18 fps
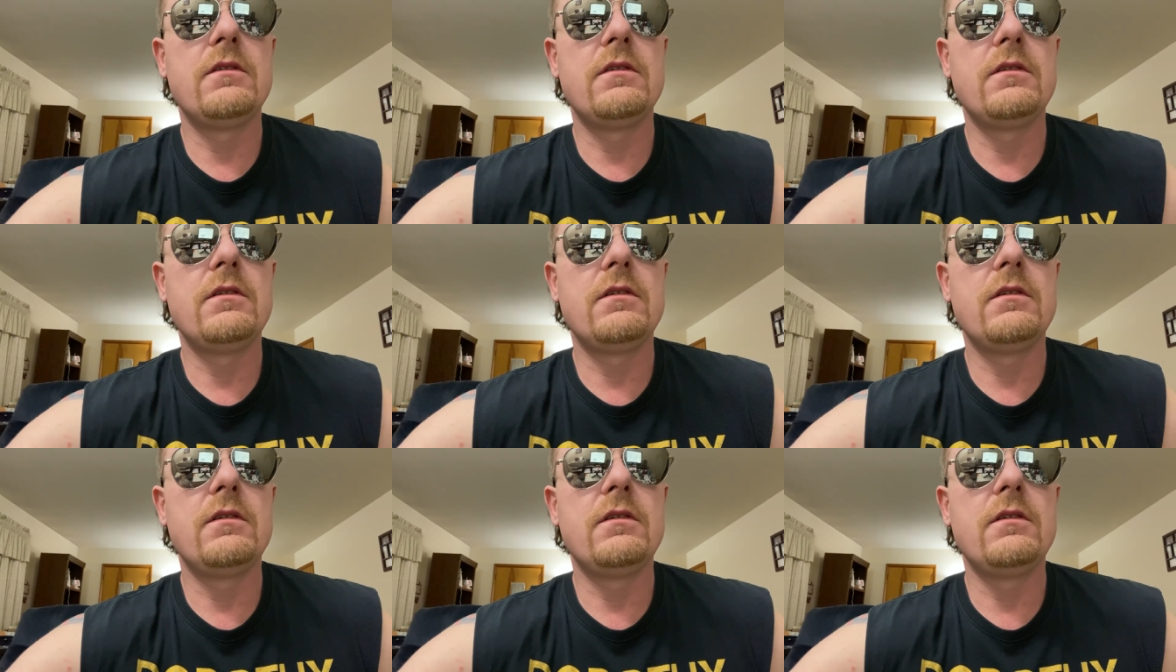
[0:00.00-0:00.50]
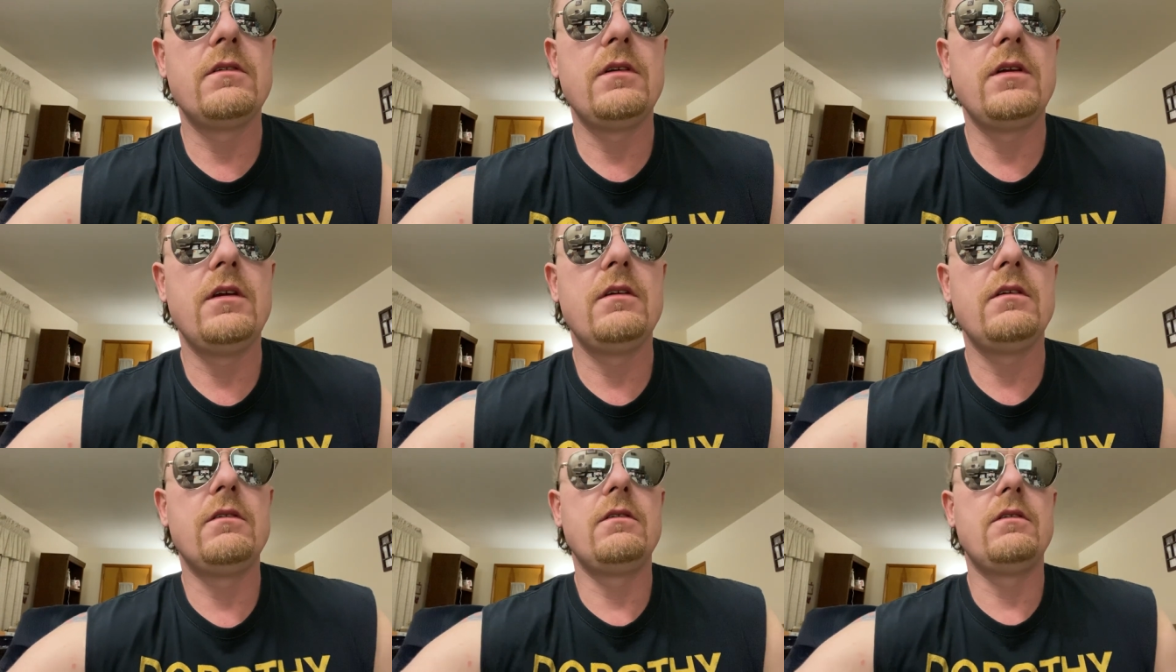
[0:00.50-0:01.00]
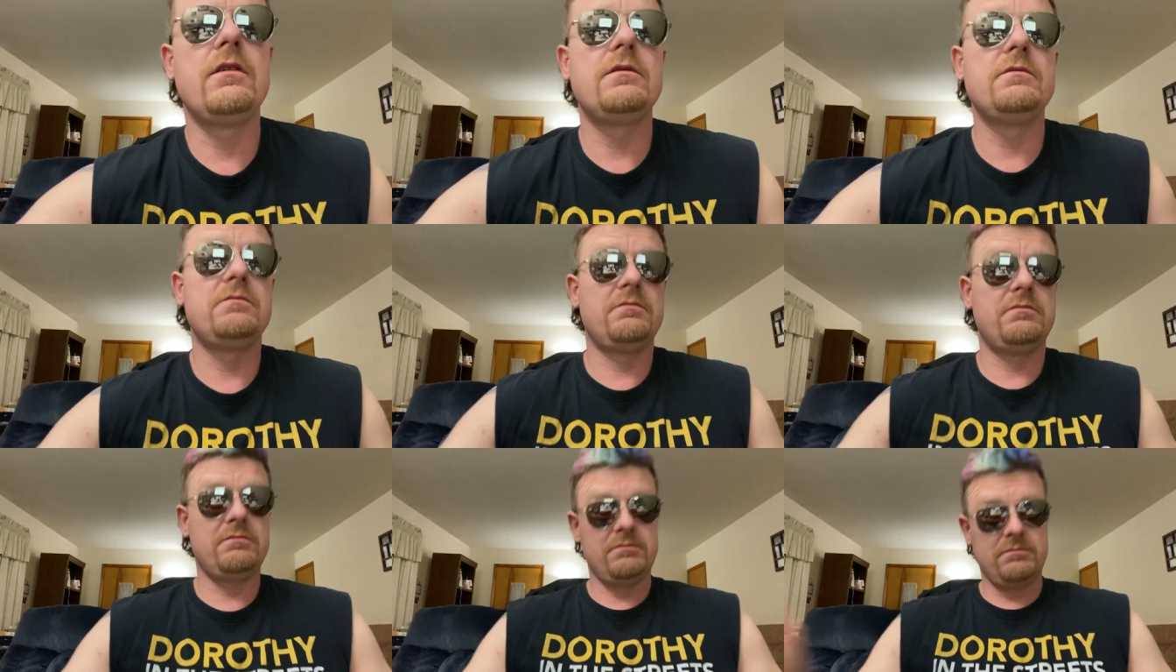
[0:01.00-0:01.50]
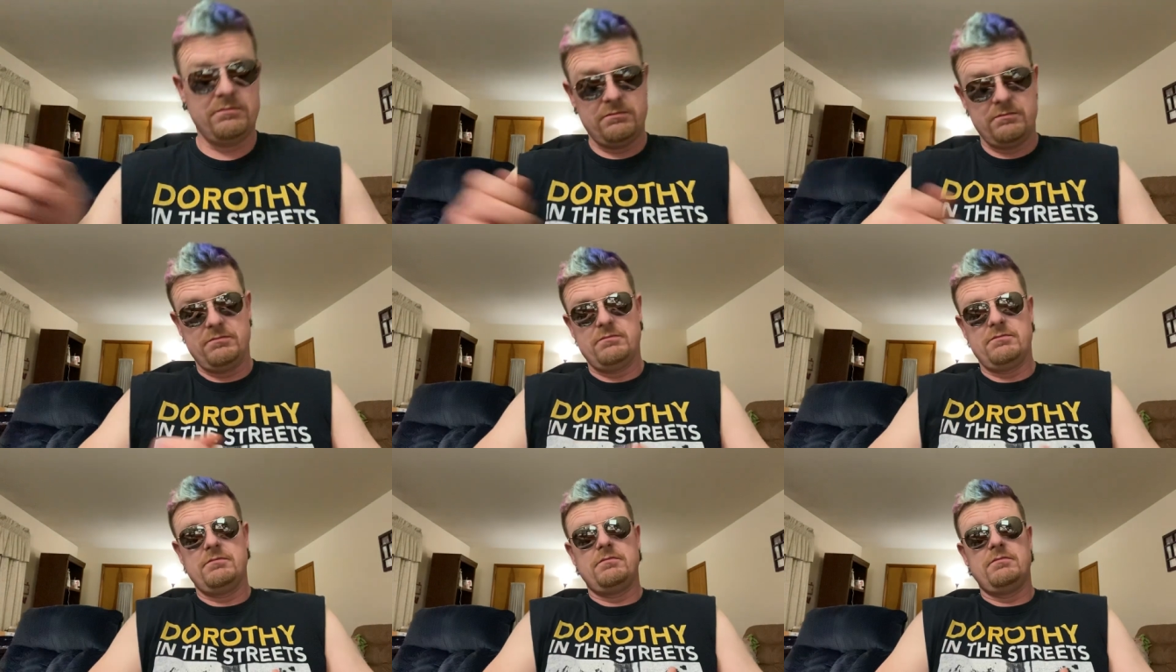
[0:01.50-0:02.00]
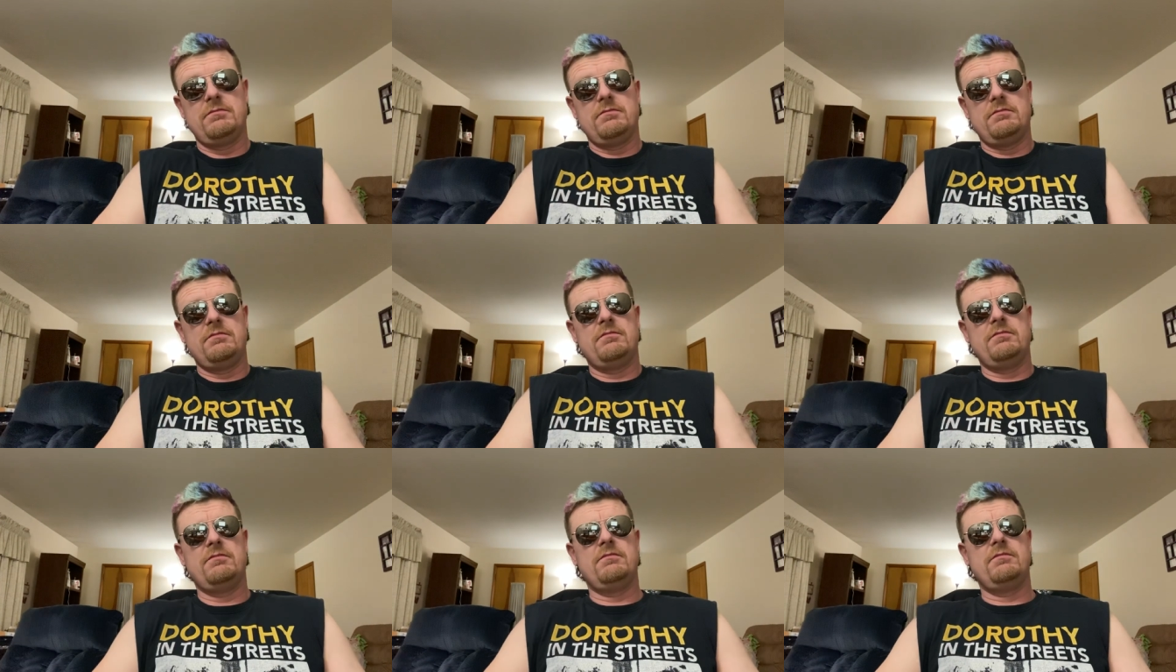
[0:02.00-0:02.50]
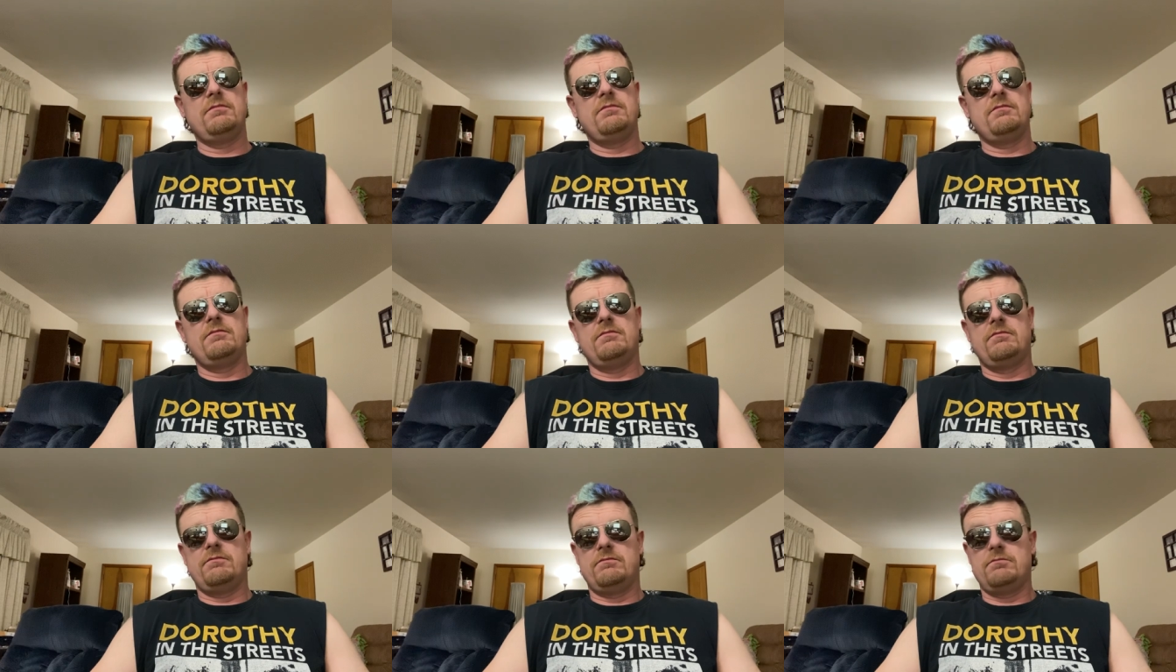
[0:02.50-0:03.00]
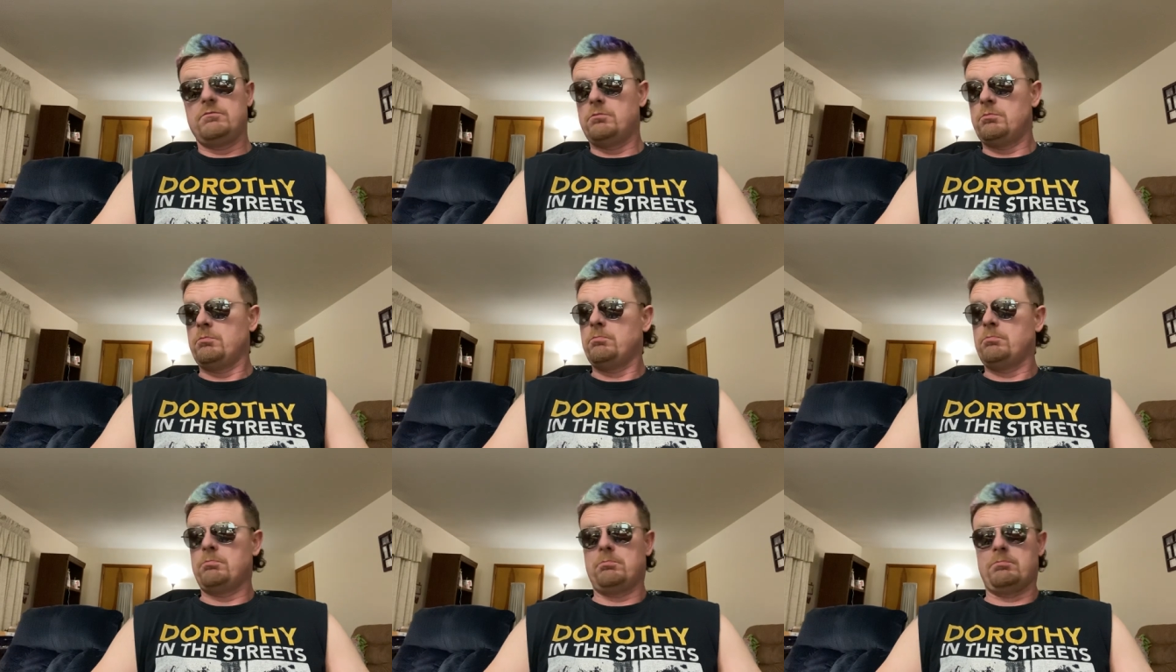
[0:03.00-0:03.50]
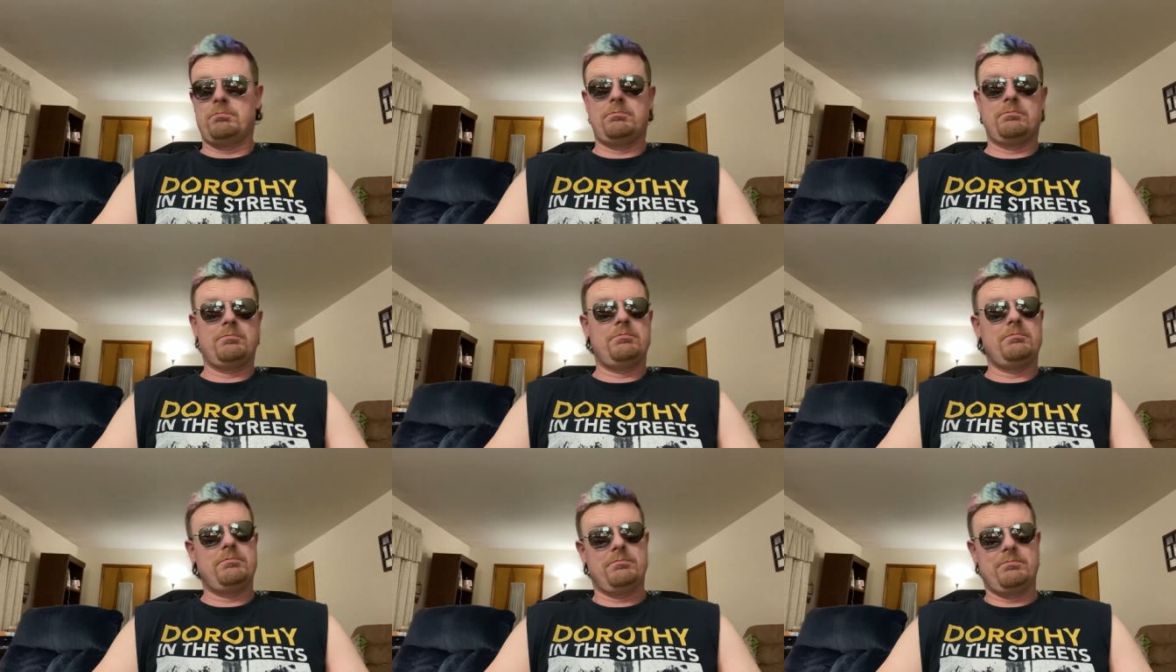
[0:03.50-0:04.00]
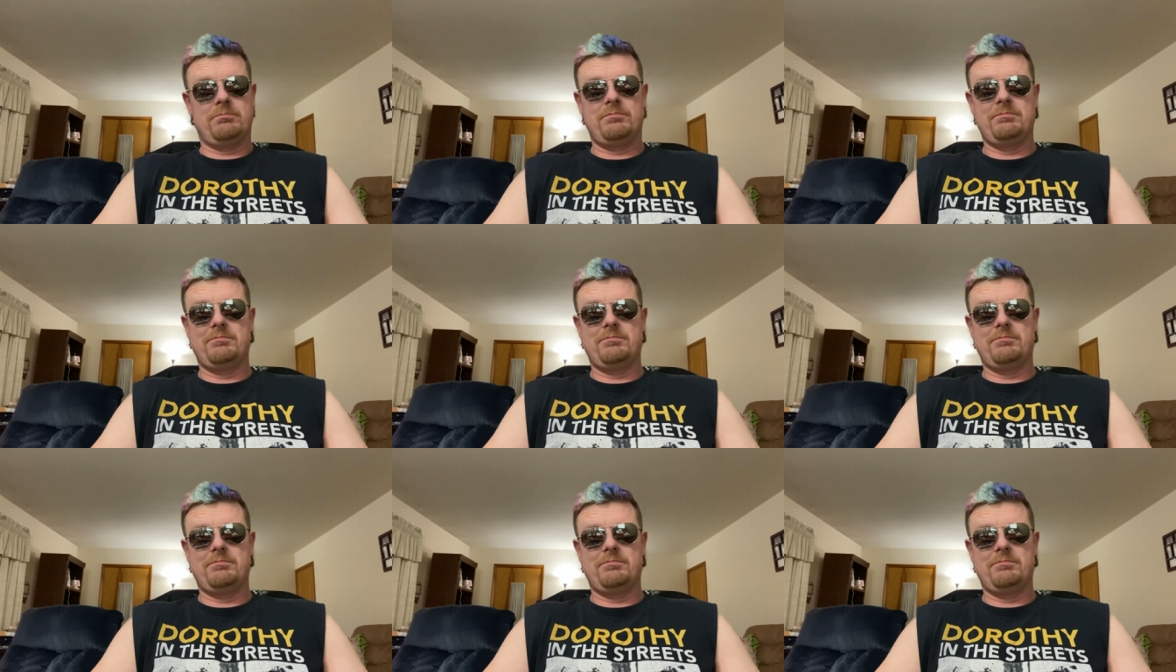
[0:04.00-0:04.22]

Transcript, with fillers: As James walked in, all four foot five inches of him